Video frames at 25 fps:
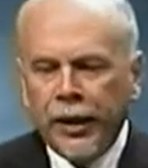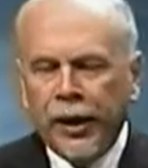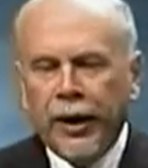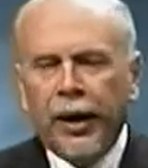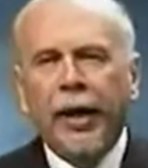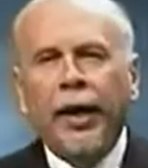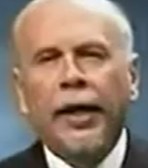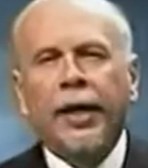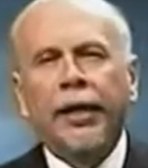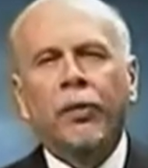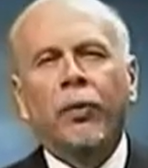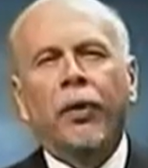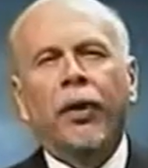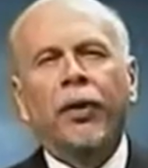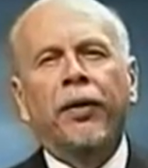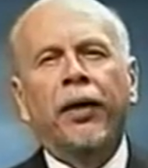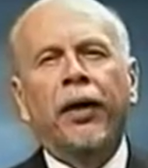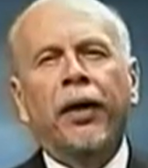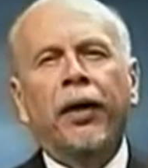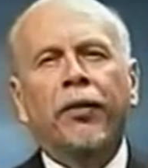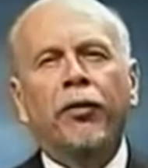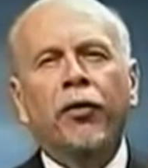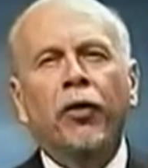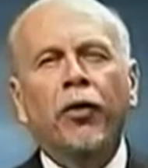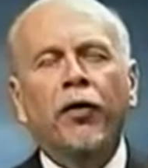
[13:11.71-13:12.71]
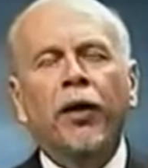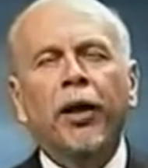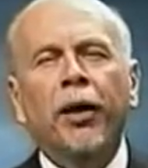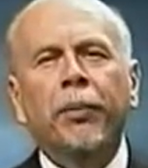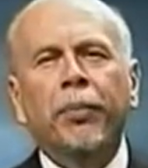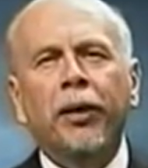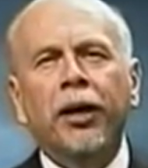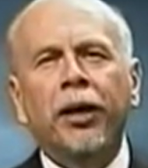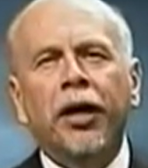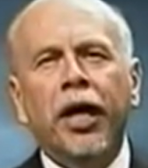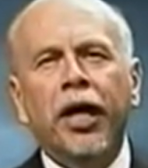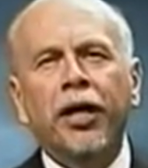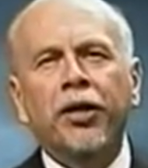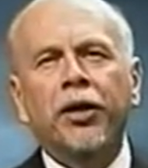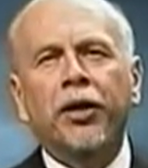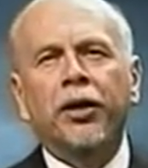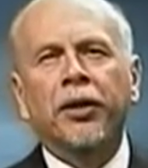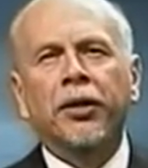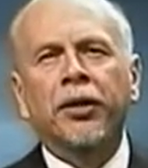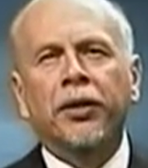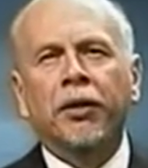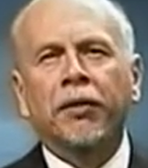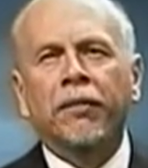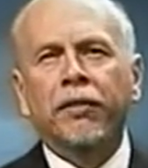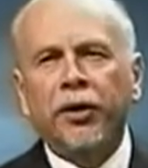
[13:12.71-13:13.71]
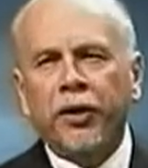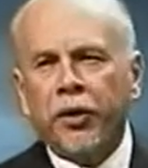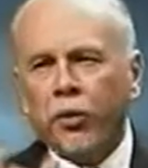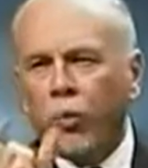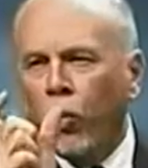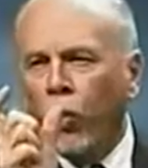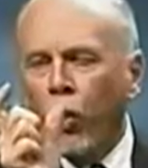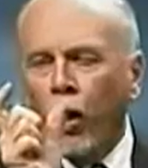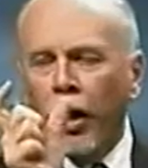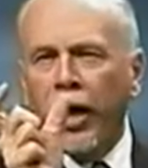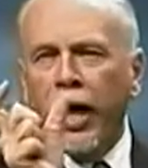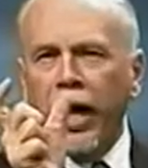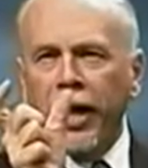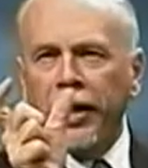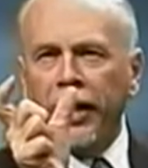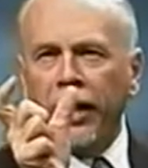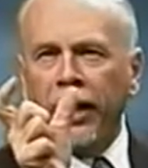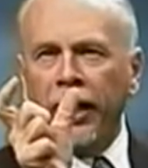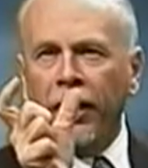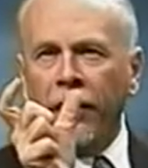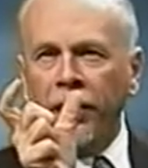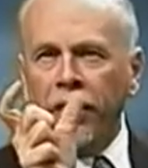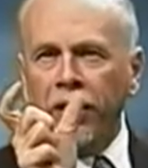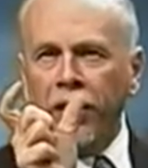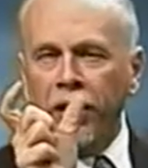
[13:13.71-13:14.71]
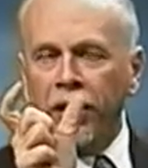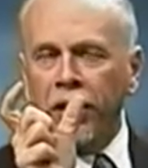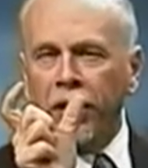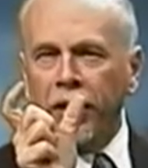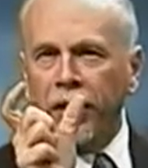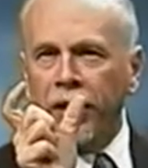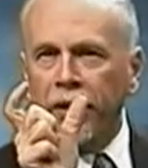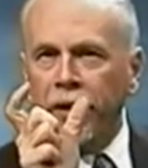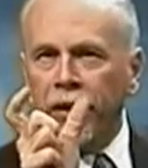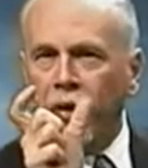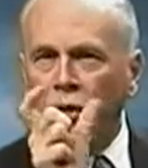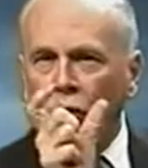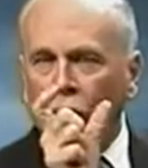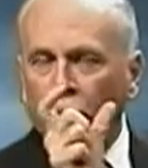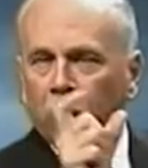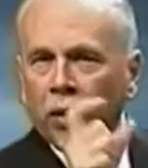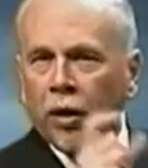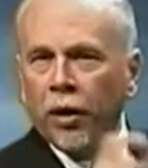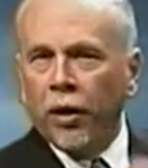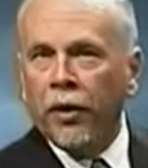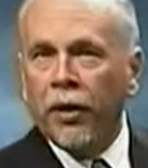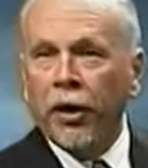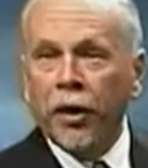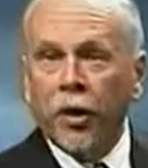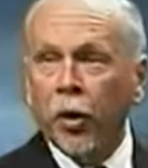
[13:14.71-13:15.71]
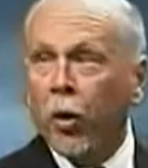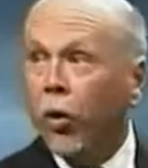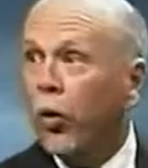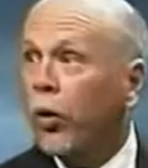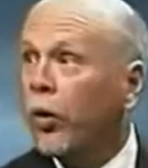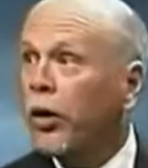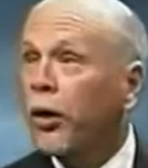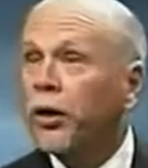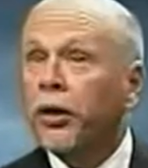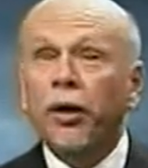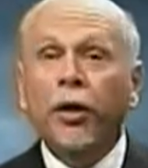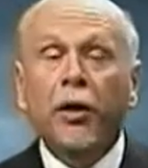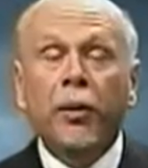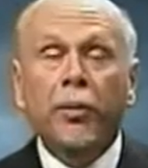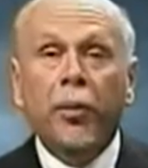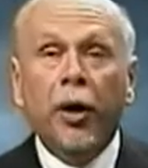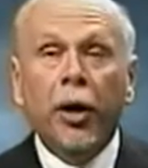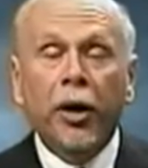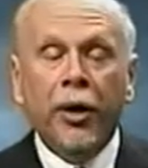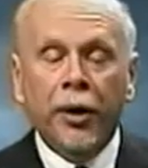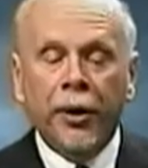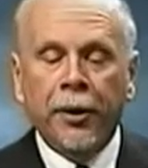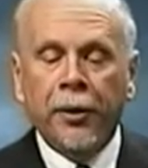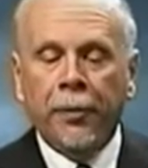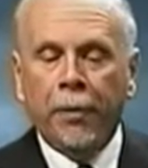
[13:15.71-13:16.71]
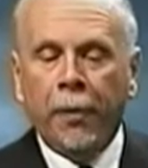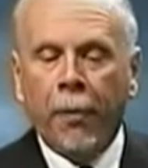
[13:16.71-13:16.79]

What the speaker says: As we think through the implications of this one idea that Jesus is the door to the party.